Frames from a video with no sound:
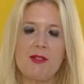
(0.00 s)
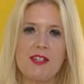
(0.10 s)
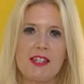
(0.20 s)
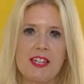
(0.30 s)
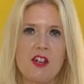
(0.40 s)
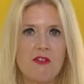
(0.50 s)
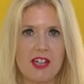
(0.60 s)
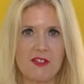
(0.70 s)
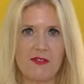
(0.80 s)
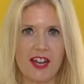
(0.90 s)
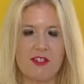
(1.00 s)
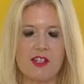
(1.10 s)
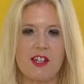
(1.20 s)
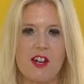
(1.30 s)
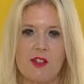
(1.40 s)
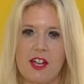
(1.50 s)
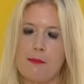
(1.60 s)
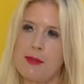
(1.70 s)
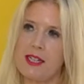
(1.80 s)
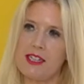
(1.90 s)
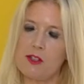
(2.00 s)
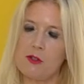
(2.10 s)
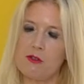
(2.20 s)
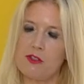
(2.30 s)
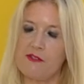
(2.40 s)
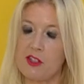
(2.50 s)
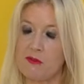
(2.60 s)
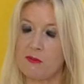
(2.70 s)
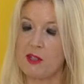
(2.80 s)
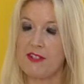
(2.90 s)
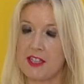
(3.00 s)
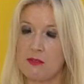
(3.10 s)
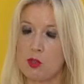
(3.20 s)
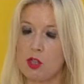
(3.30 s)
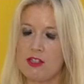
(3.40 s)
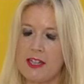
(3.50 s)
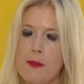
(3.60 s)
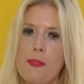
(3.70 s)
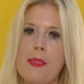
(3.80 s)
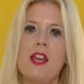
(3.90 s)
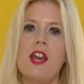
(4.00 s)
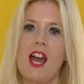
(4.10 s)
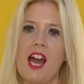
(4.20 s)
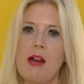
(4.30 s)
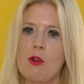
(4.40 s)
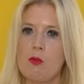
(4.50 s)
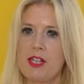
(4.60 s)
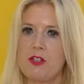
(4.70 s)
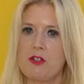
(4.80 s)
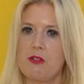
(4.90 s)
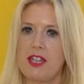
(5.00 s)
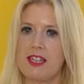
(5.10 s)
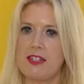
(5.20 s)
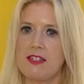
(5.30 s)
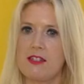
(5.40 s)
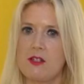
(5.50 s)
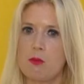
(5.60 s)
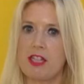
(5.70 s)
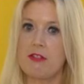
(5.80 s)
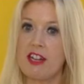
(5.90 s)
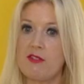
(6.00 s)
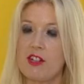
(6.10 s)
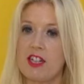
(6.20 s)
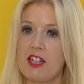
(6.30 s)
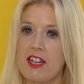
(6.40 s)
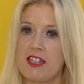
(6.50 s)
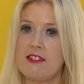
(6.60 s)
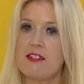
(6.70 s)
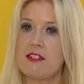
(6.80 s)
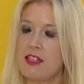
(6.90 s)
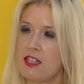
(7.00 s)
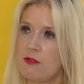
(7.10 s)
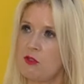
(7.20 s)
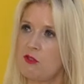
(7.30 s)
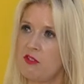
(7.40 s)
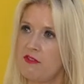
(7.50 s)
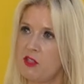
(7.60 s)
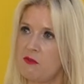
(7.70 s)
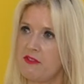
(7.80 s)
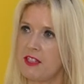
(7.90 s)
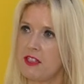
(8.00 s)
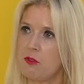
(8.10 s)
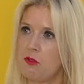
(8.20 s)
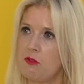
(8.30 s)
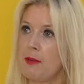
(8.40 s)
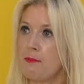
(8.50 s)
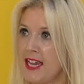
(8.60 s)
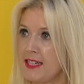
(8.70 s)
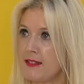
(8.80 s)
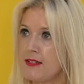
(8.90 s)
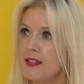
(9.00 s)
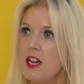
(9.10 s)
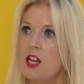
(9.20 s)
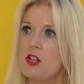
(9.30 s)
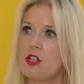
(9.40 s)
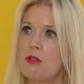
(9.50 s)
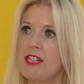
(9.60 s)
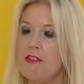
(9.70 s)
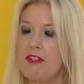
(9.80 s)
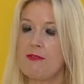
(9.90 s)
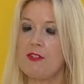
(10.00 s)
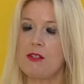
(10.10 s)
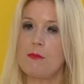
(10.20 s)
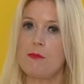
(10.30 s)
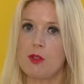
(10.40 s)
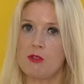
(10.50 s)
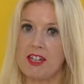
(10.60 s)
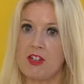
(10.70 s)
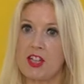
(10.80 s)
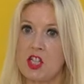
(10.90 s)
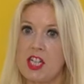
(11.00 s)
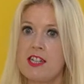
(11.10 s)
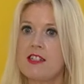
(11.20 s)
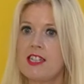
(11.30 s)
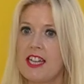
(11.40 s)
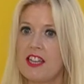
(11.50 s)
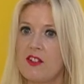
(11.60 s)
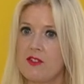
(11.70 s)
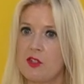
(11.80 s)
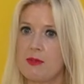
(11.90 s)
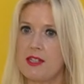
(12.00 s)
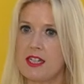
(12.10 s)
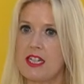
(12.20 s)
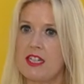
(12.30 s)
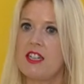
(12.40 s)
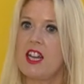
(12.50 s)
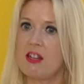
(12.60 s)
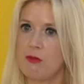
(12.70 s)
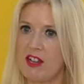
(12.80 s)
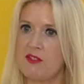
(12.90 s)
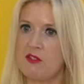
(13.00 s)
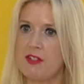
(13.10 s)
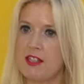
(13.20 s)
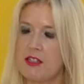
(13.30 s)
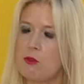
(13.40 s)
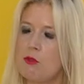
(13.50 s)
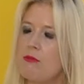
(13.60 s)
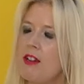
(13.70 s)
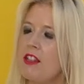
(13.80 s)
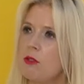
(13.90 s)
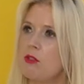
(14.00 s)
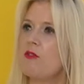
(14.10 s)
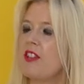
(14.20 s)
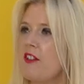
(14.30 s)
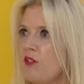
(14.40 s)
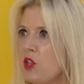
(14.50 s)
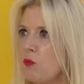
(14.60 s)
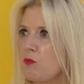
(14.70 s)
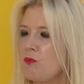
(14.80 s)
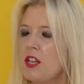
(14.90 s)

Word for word: I'm the CEO and founder of a company called the Film Festival Doctor. And what we do is we create for our clients successful film festival campaigns. So we create for them the right strategy to get their films seen in the right film festivals around the world for their film.